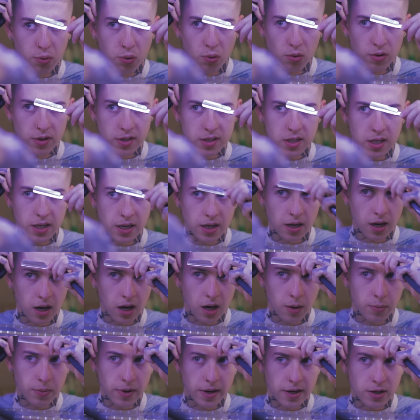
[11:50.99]
pull the skin
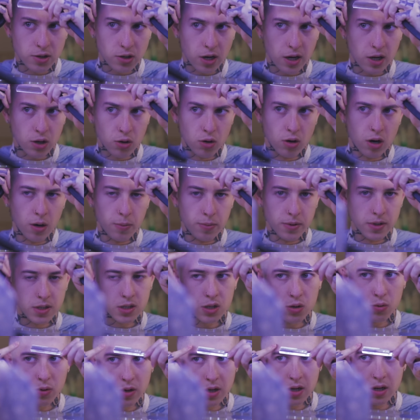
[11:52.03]
up and then try to go up
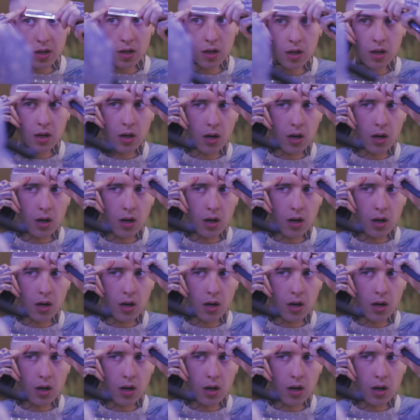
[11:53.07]
into it.